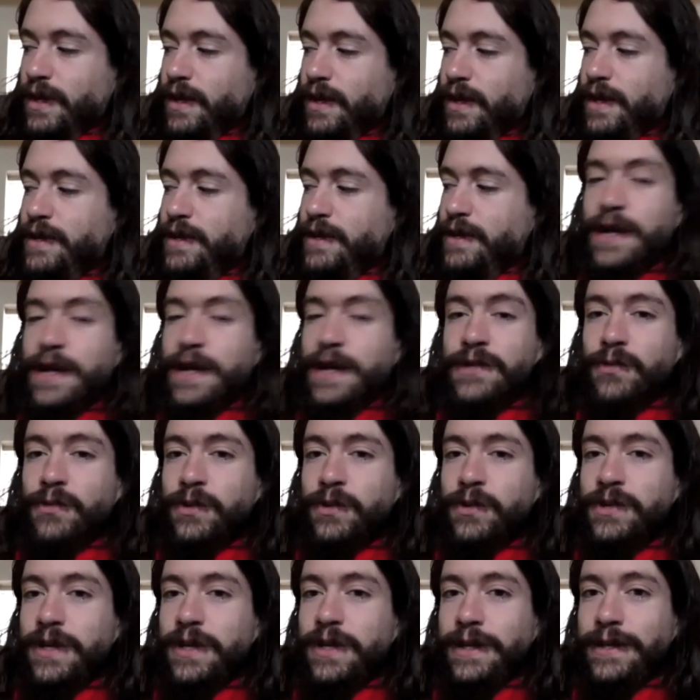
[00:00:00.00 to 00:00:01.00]
It has
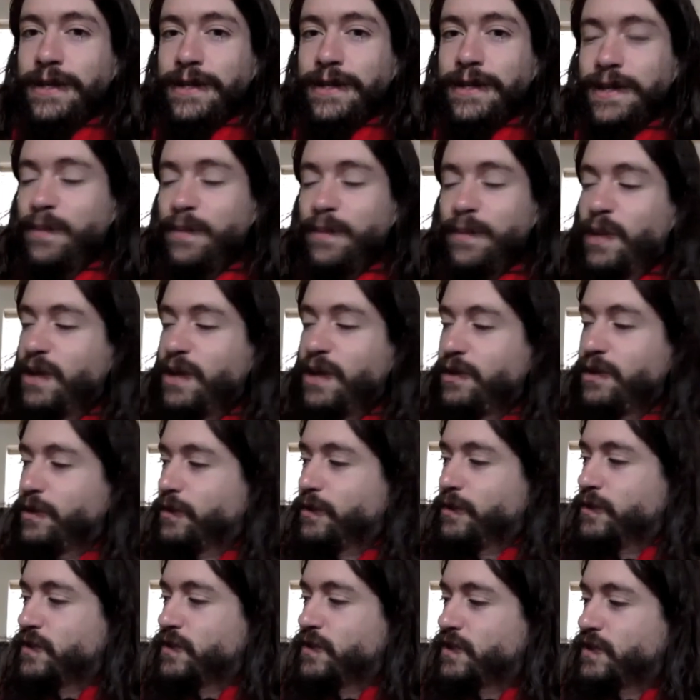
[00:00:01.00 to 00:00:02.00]
routinely been
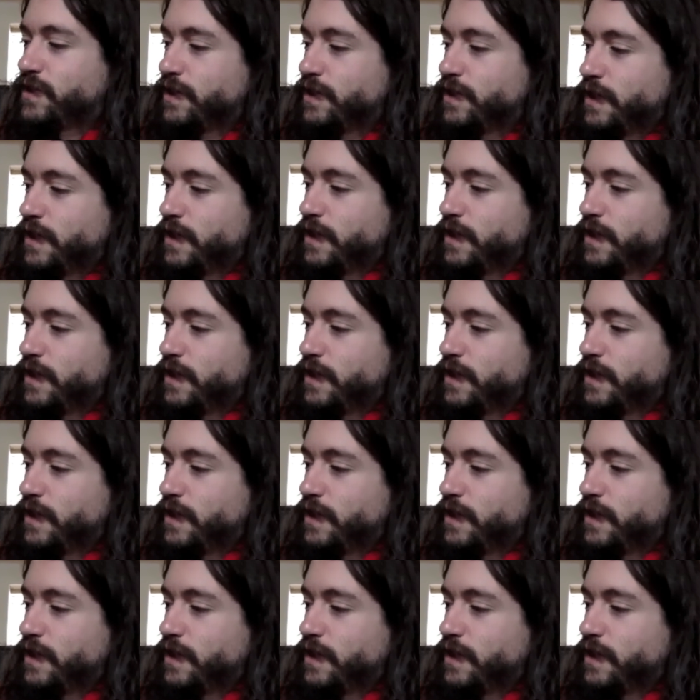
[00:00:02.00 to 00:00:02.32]
used